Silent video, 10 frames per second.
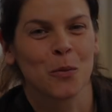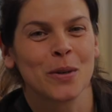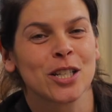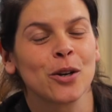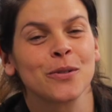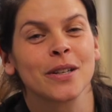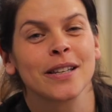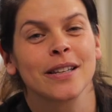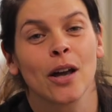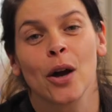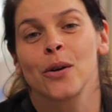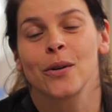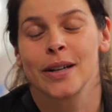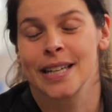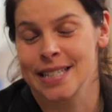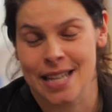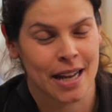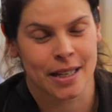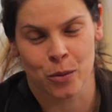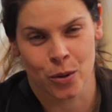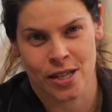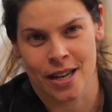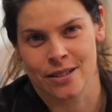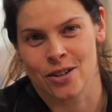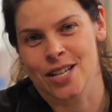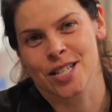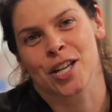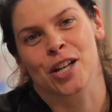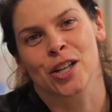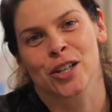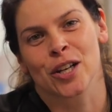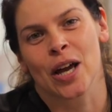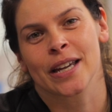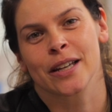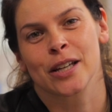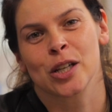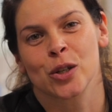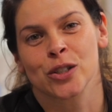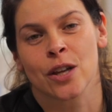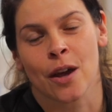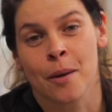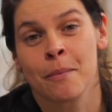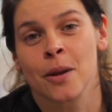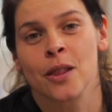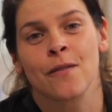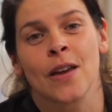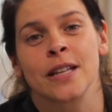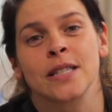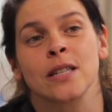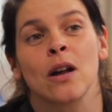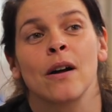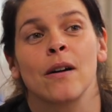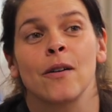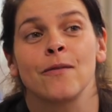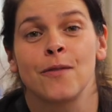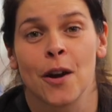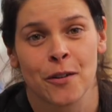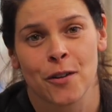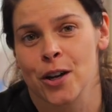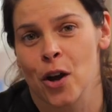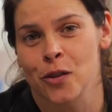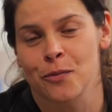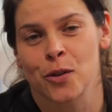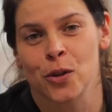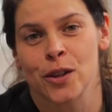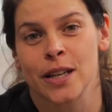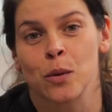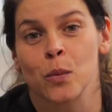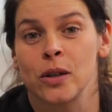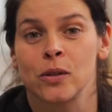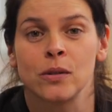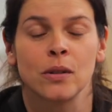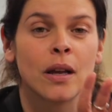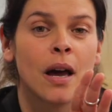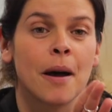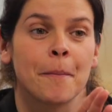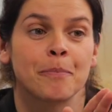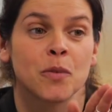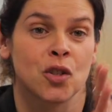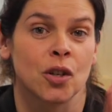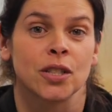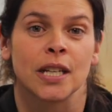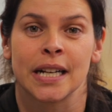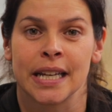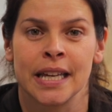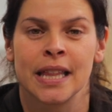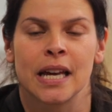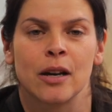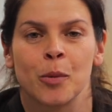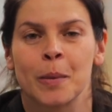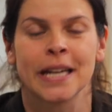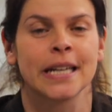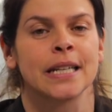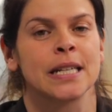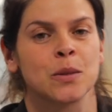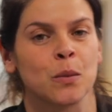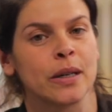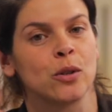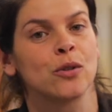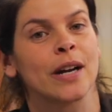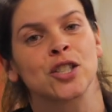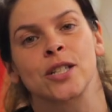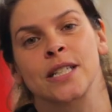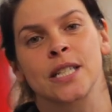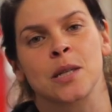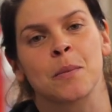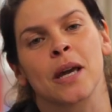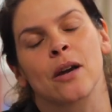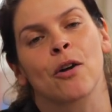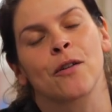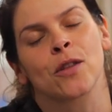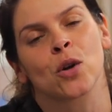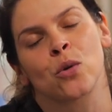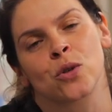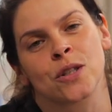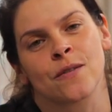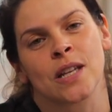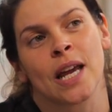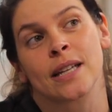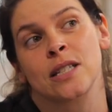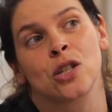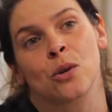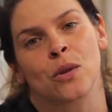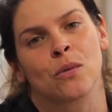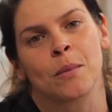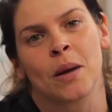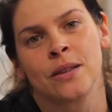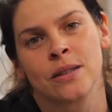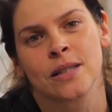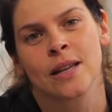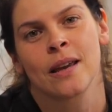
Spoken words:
We don't know exactly what Zaya's eye is going to look like long term, but the vets are very, very hopeful that it will start to clear, that opaqueness will gradually disappear over the course of the next 2 or 3 months,